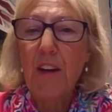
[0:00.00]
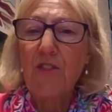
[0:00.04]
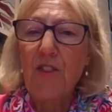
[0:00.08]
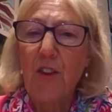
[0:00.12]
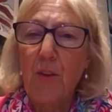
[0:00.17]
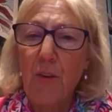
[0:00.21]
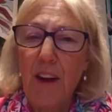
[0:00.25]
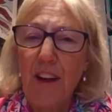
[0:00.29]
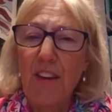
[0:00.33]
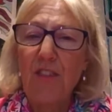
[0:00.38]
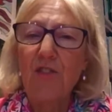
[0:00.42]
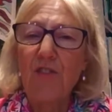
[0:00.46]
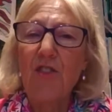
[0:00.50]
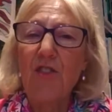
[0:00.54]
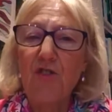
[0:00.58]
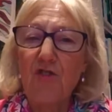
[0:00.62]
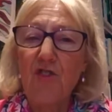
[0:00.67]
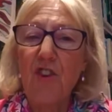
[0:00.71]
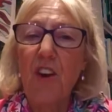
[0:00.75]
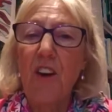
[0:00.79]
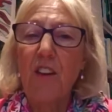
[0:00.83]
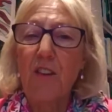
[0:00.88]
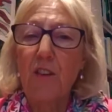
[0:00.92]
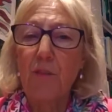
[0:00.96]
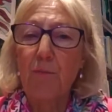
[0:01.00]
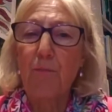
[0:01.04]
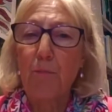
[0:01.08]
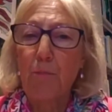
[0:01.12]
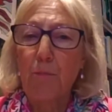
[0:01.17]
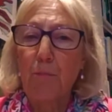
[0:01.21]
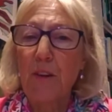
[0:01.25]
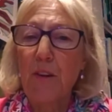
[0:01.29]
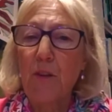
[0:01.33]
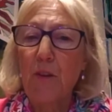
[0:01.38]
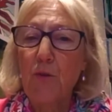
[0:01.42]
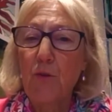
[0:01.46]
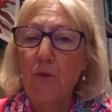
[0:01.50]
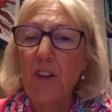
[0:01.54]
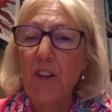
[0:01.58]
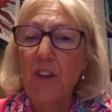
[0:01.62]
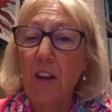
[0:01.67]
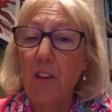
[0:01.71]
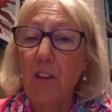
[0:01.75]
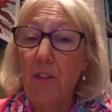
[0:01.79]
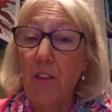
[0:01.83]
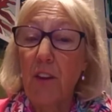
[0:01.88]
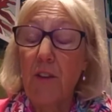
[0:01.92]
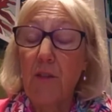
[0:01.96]
So actually just
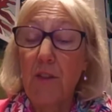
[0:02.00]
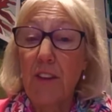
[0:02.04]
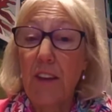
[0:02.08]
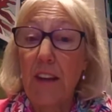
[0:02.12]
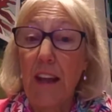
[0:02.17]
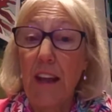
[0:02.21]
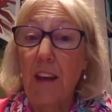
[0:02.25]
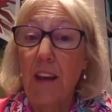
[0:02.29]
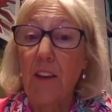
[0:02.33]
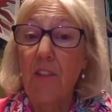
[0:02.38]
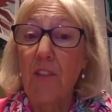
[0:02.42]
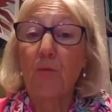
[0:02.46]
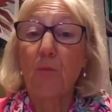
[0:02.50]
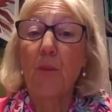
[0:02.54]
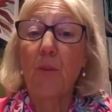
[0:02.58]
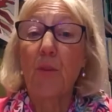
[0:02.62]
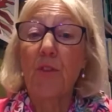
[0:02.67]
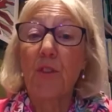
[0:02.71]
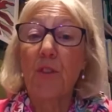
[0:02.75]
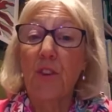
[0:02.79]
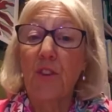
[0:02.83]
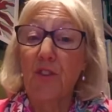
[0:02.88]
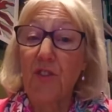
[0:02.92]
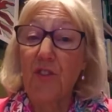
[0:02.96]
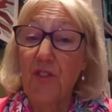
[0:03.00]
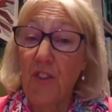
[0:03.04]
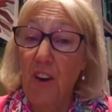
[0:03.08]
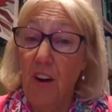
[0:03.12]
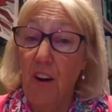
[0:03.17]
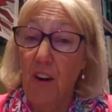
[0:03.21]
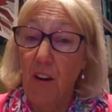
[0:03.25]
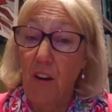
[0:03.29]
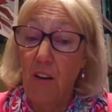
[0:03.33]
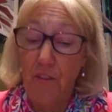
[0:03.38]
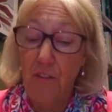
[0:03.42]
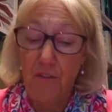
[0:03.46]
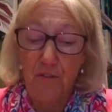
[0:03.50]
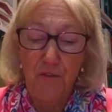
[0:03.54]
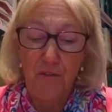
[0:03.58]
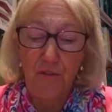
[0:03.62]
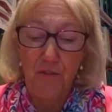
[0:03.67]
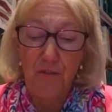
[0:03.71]
building those links with the staff.